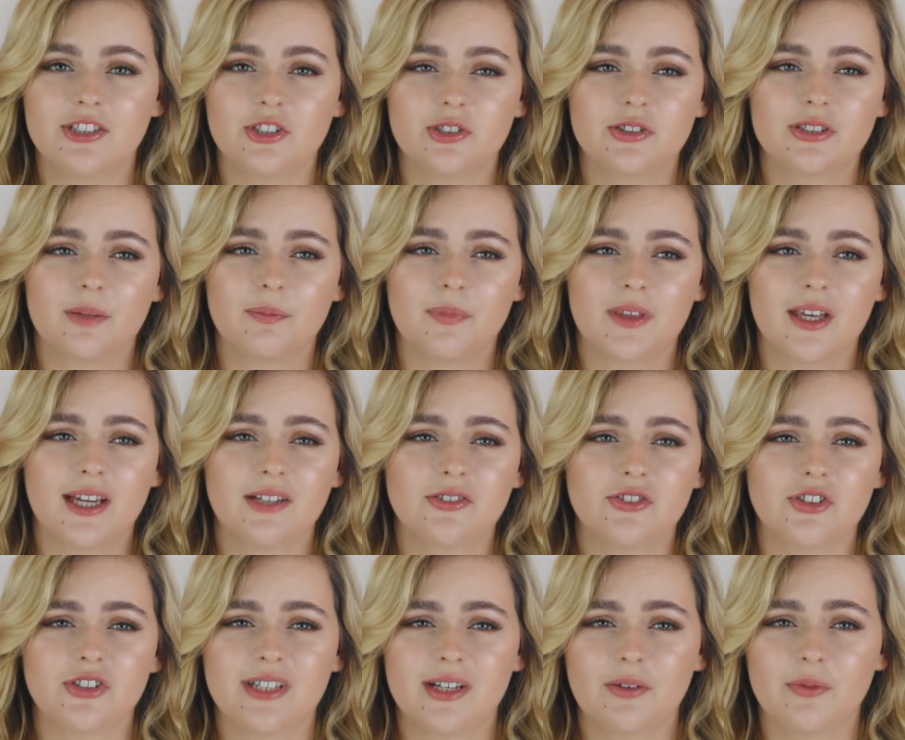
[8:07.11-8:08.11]
do something
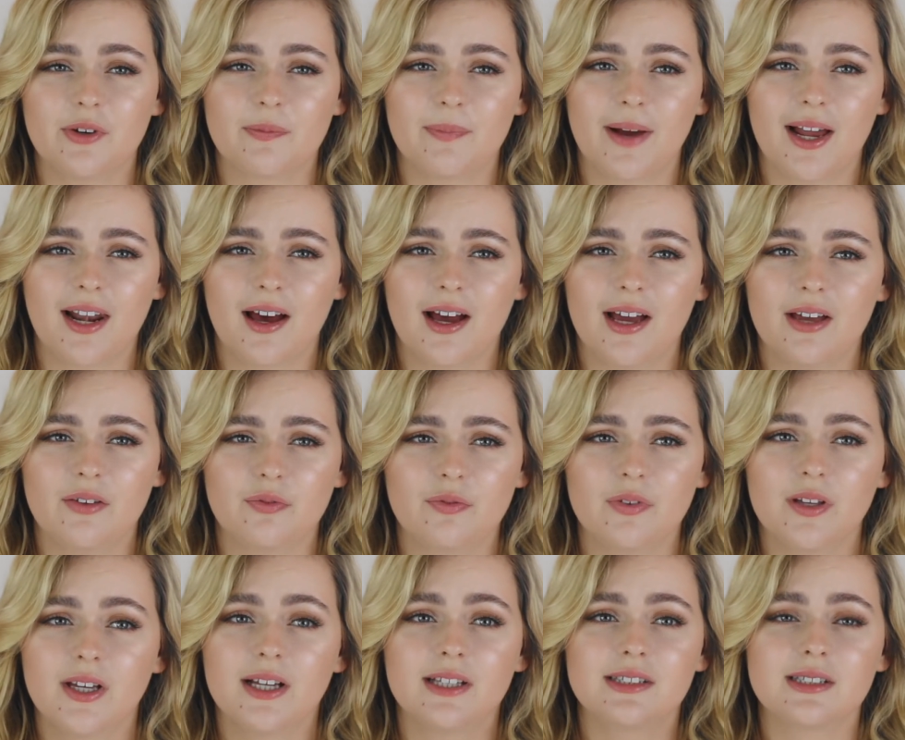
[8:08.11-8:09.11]
interesting with my
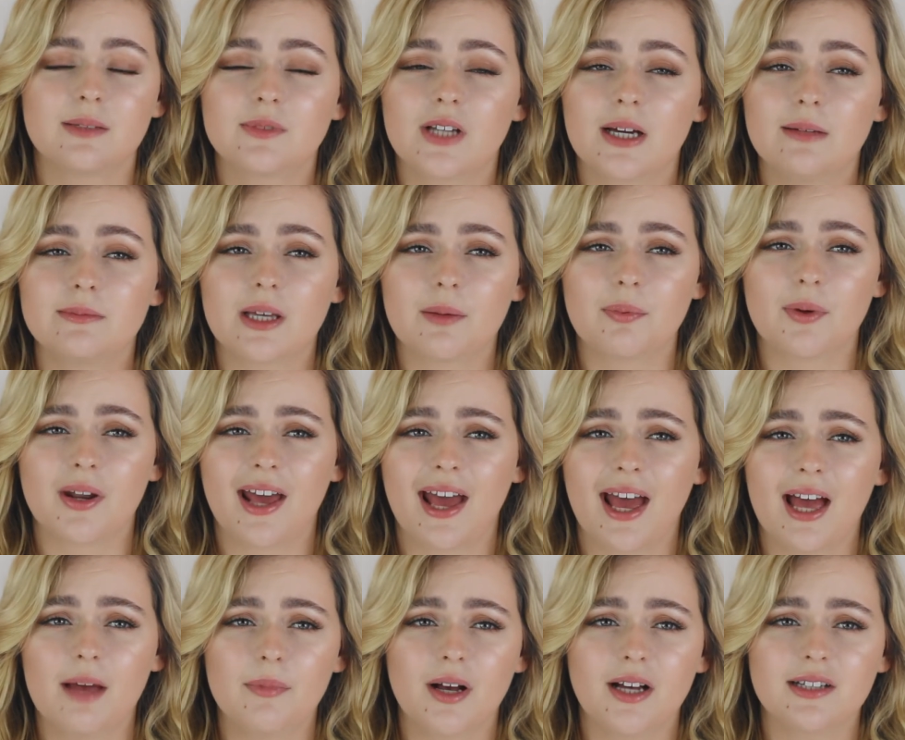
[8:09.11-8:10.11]
life. Sometimes I put a
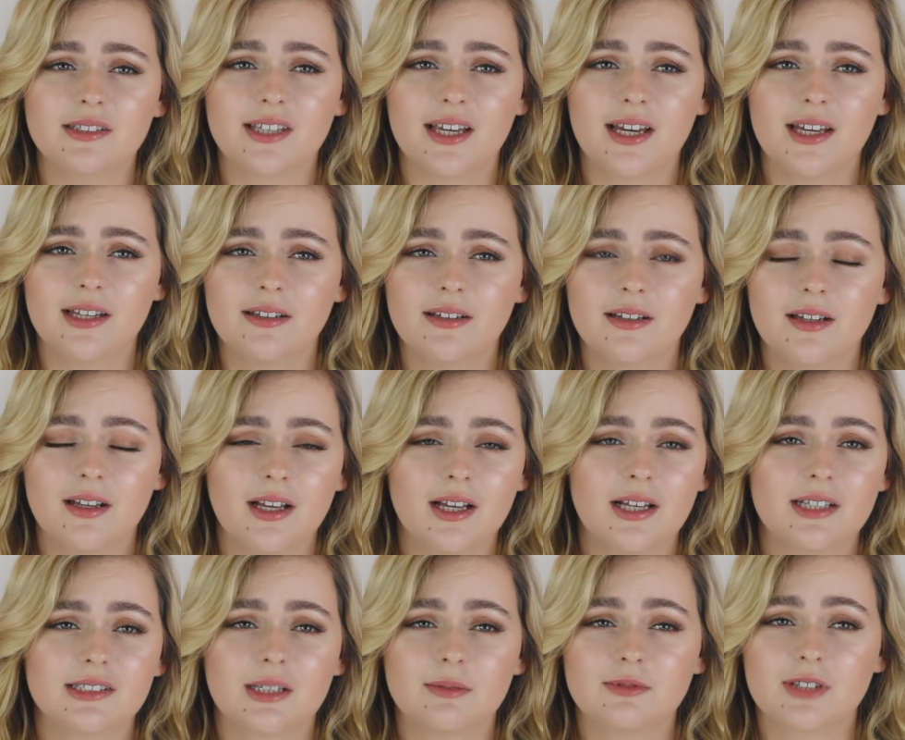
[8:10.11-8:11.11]
hair mask in,
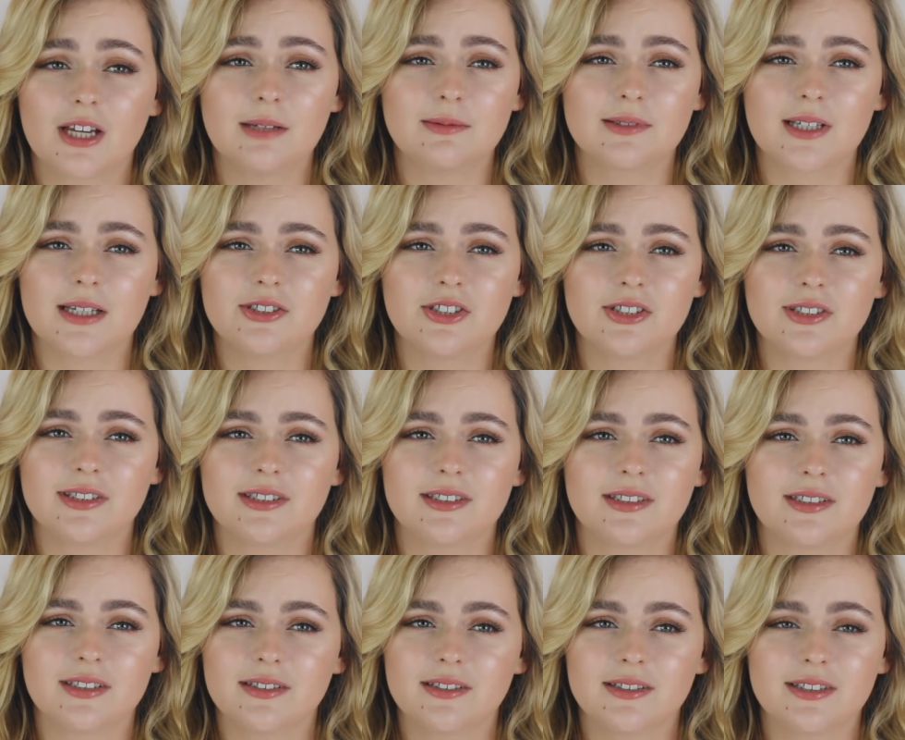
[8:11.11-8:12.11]
sometimes I
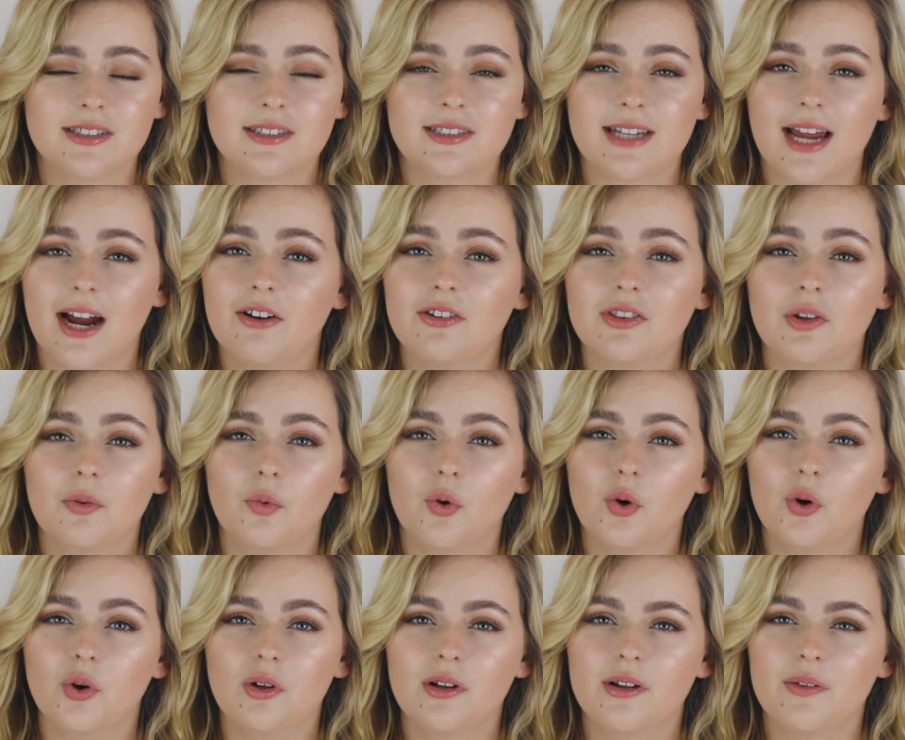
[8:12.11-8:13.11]
just stare at the
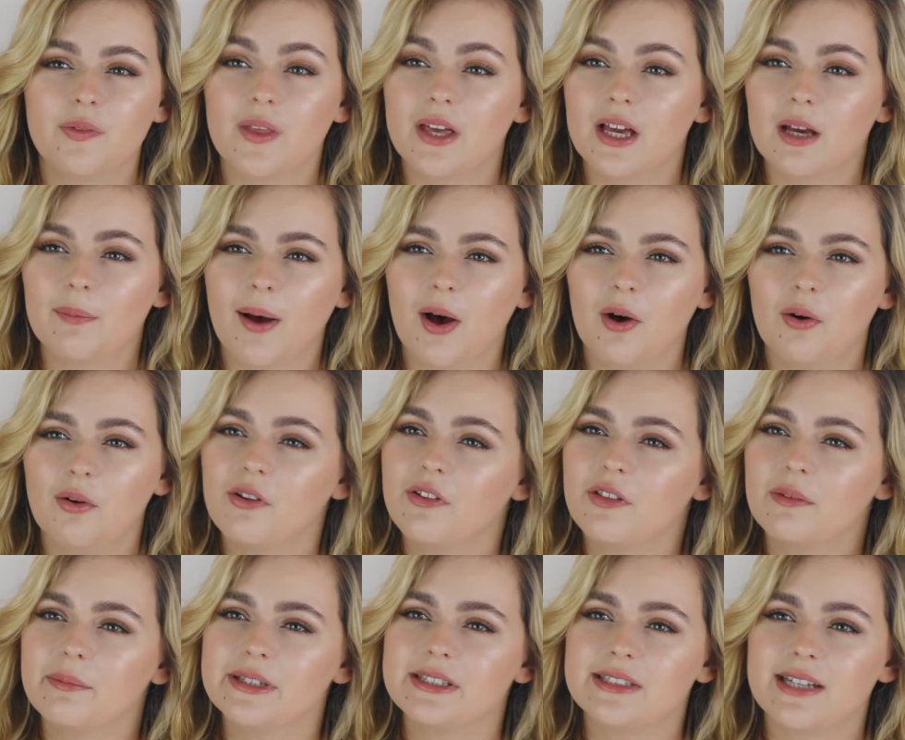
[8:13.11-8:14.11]
wall and think about all of
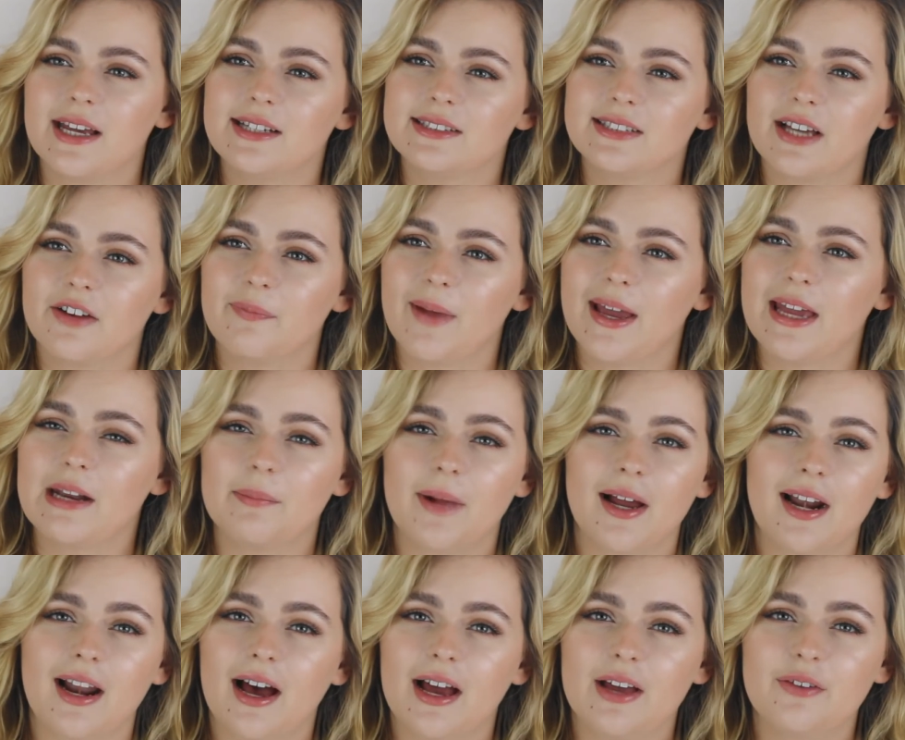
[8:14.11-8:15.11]
the mistakes I've made in
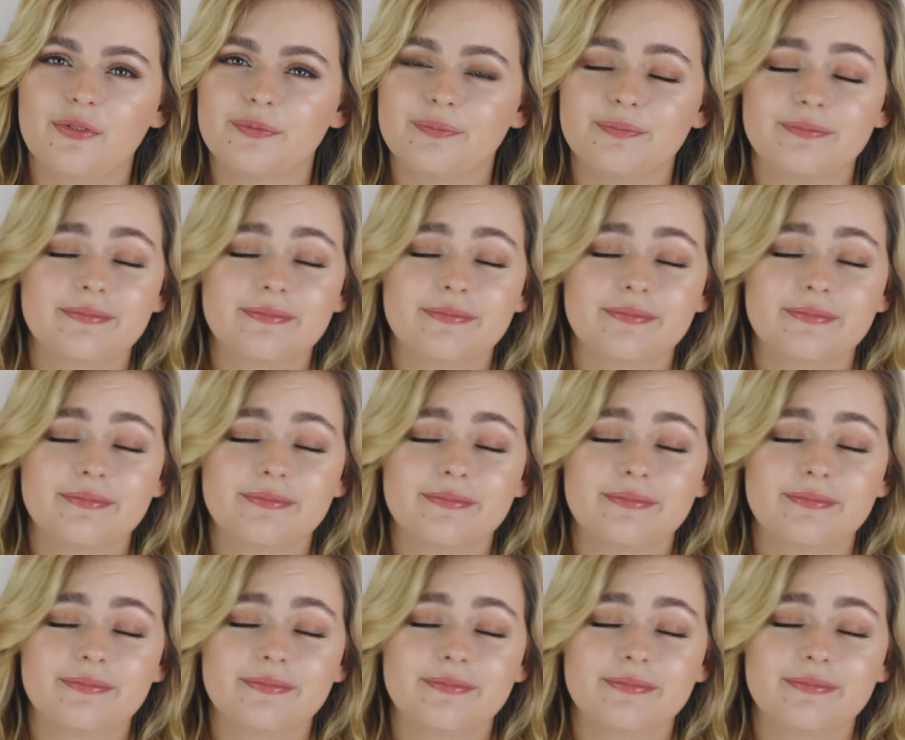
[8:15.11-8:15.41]
my life.